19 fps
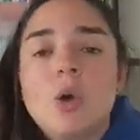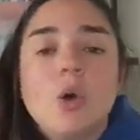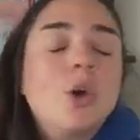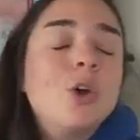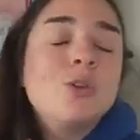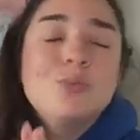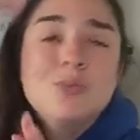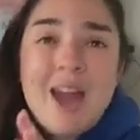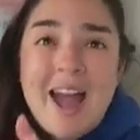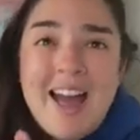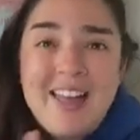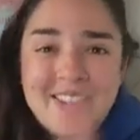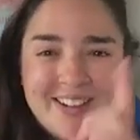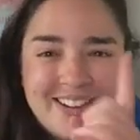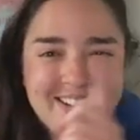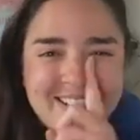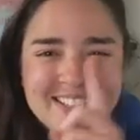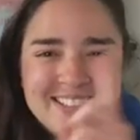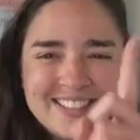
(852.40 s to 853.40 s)
Or
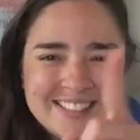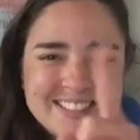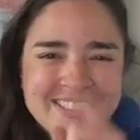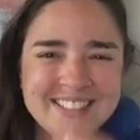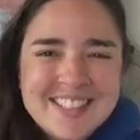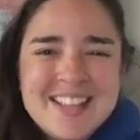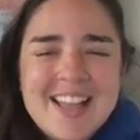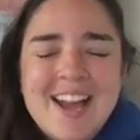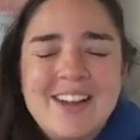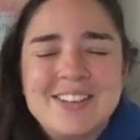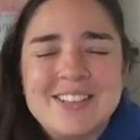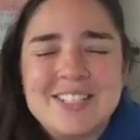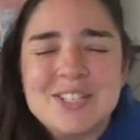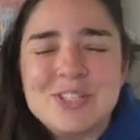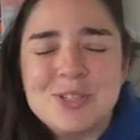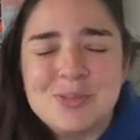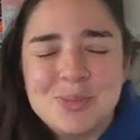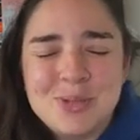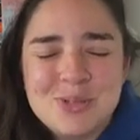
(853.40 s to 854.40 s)
rather, our
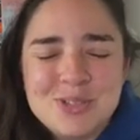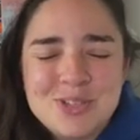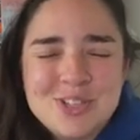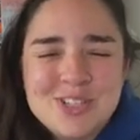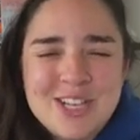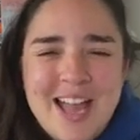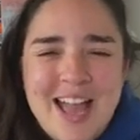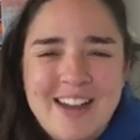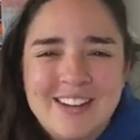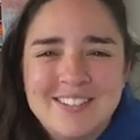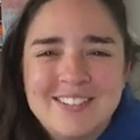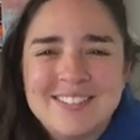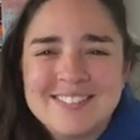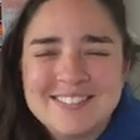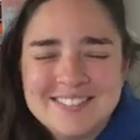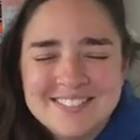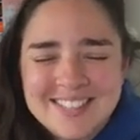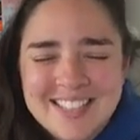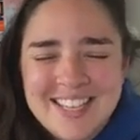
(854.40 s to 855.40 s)
distribution
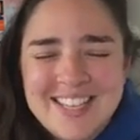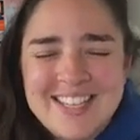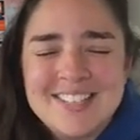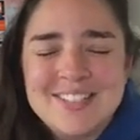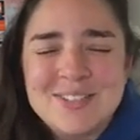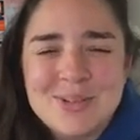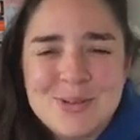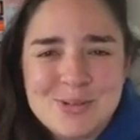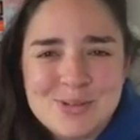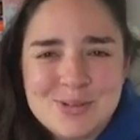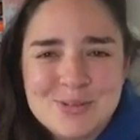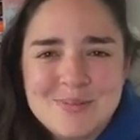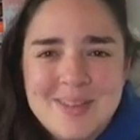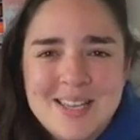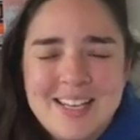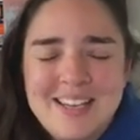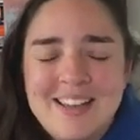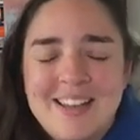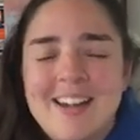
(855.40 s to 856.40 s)
channel is social
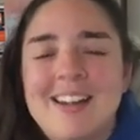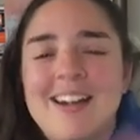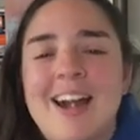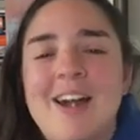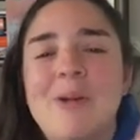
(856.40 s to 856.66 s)
media.